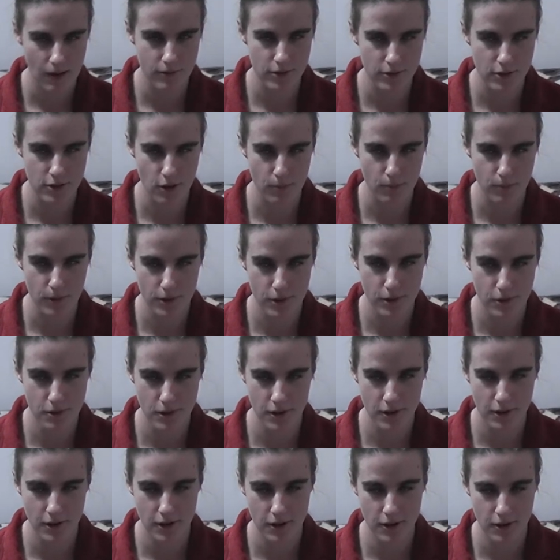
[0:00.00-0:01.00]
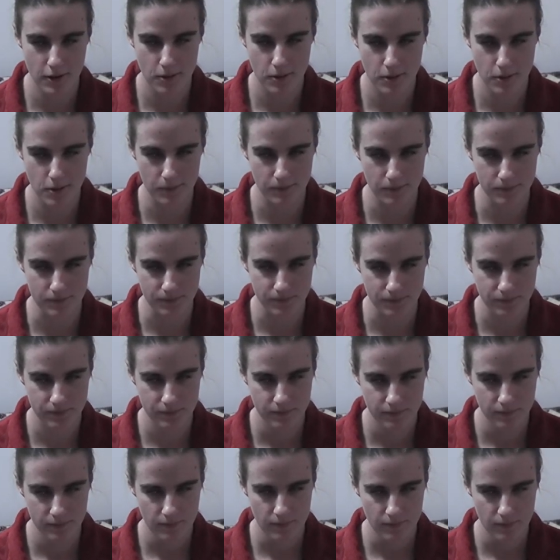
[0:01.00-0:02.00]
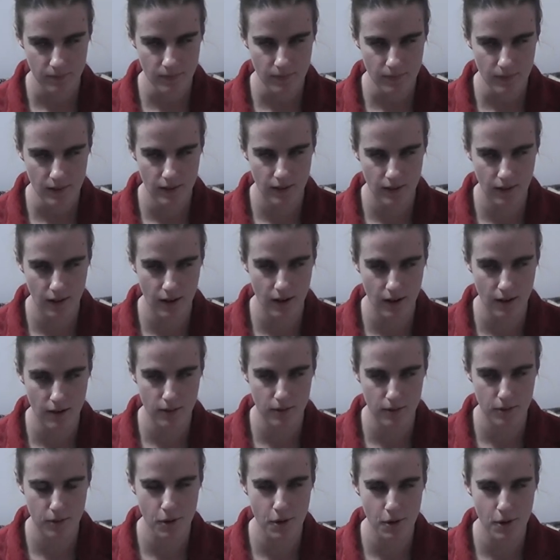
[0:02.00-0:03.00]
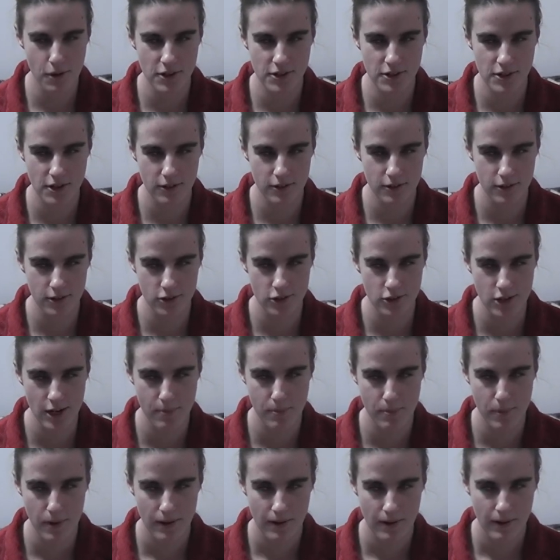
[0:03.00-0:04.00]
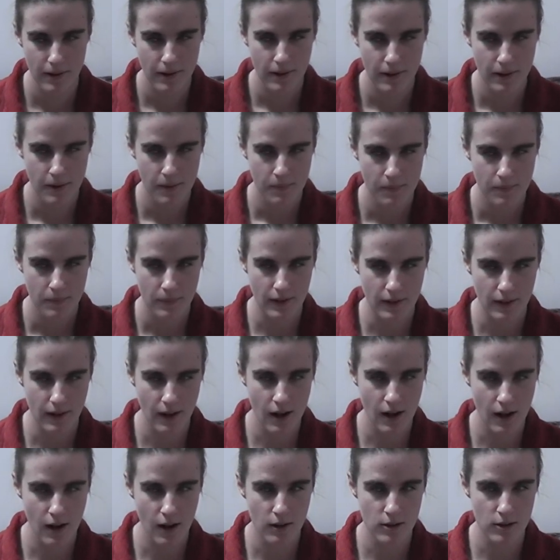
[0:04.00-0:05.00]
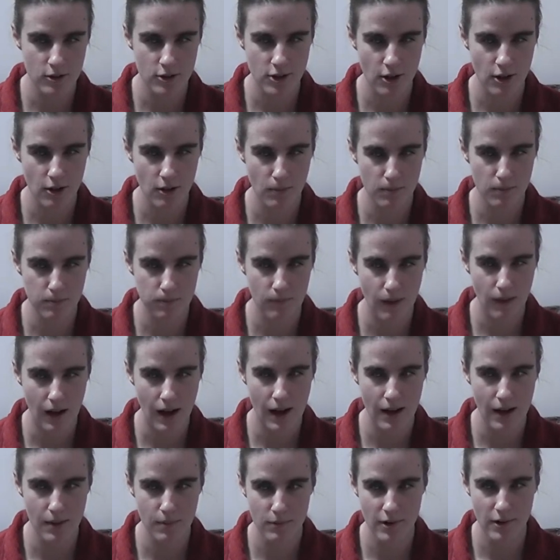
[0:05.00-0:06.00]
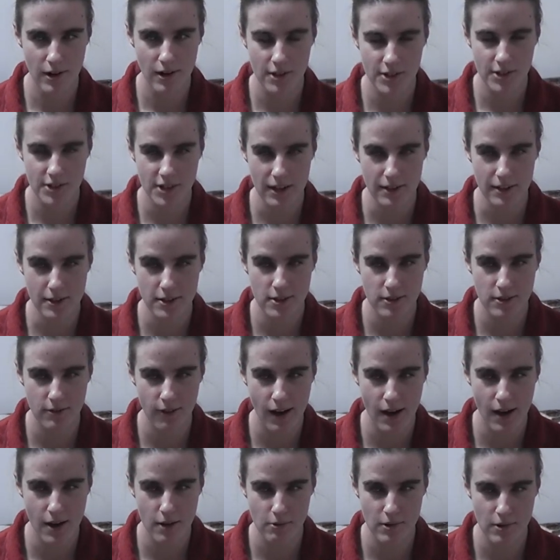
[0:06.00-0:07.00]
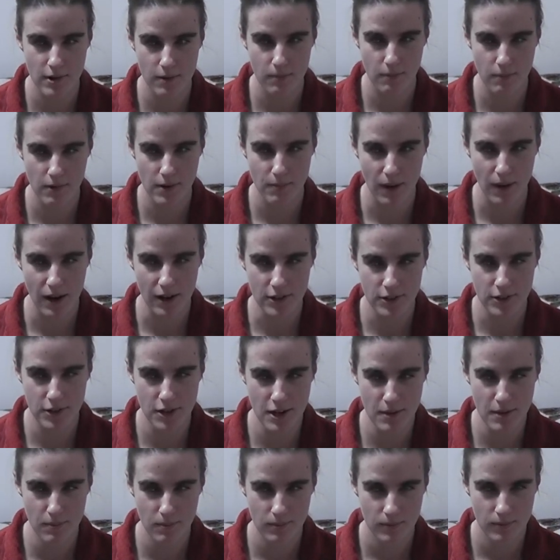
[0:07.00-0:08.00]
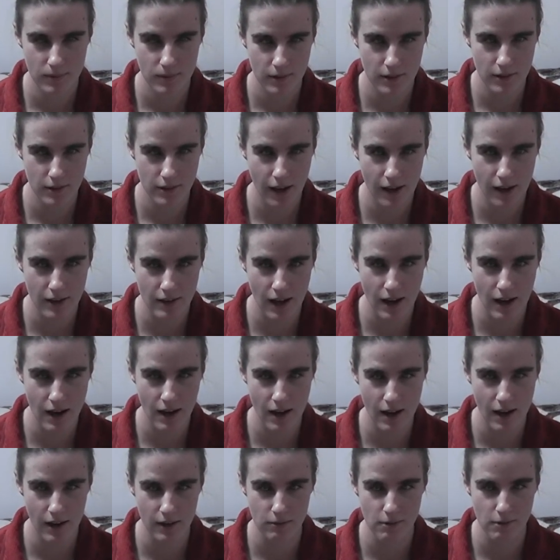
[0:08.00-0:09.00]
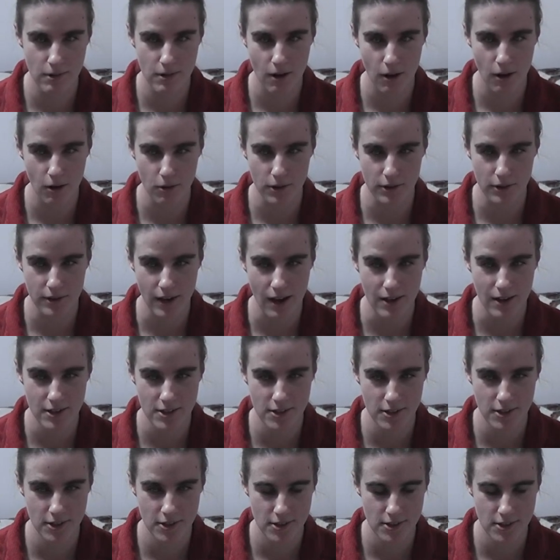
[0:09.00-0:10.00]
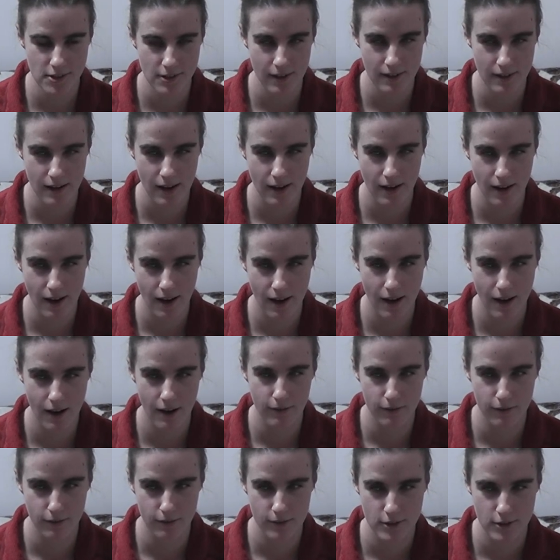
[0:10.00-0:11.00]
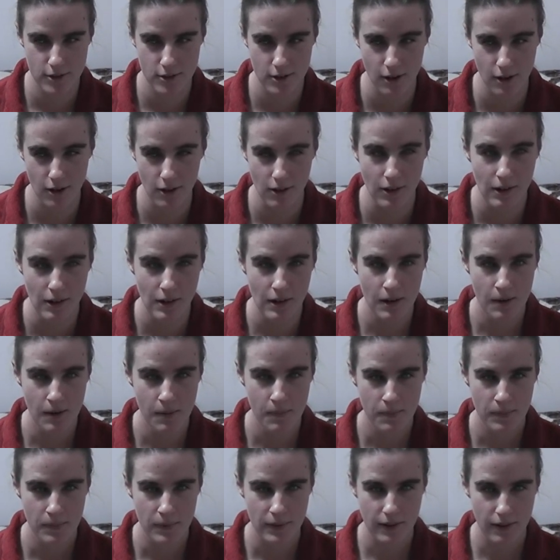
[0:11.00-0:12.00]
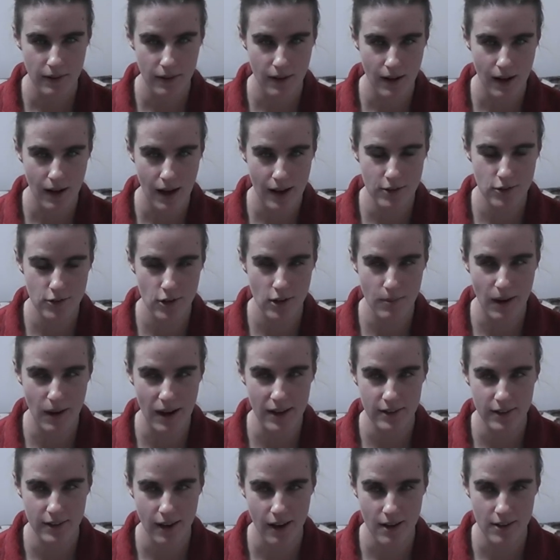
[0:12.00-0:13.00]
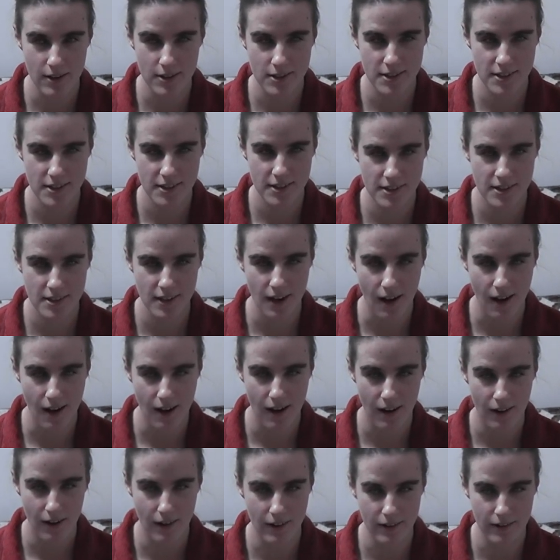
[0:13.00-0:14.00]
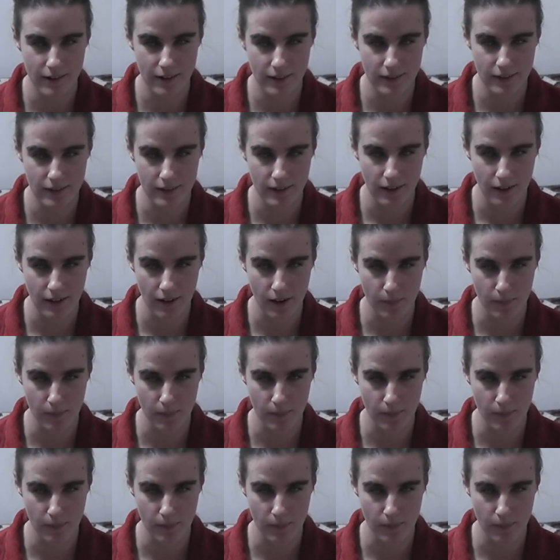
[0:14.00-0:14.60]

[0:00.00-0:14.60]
have this opportunity to do this internship. So I'm really satisfied with my team in Jena and with all the tasks that I have. So actually my tasks are